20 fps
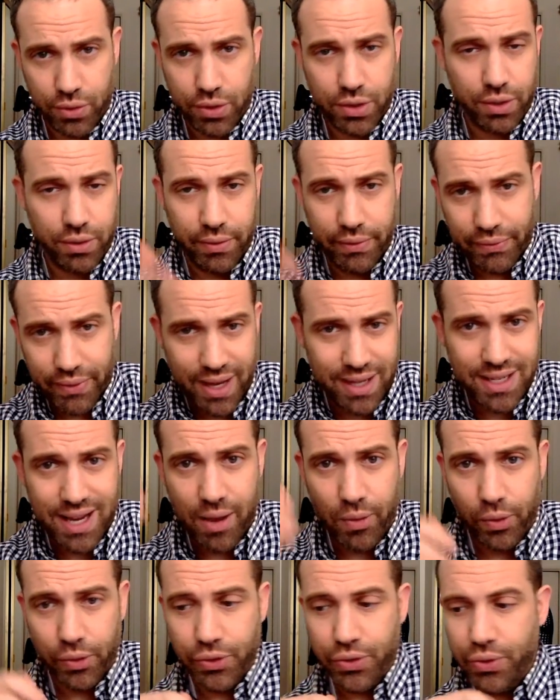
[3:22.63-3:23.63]
So that's how
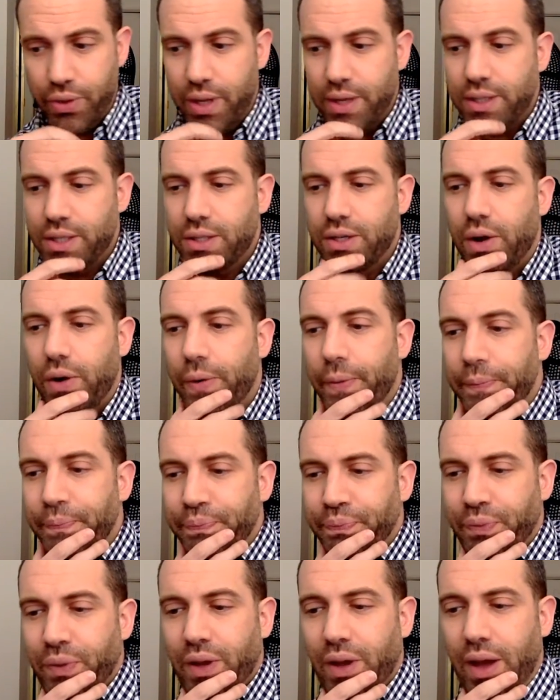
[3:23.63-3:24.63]
we'll do this. So
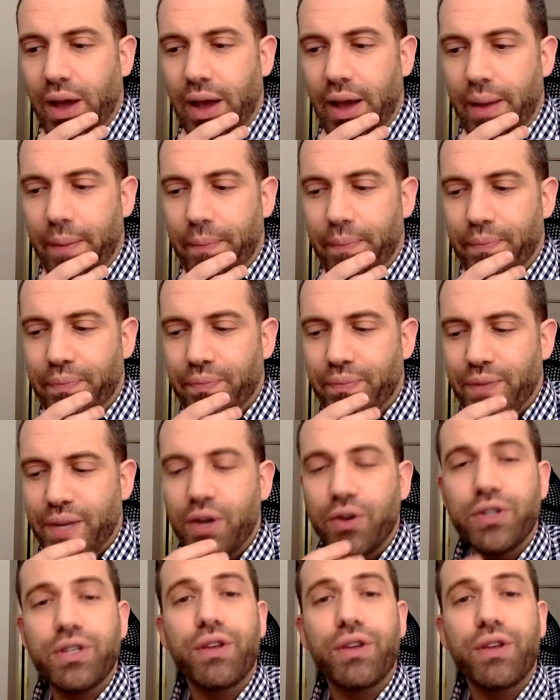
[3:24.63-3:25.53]
here's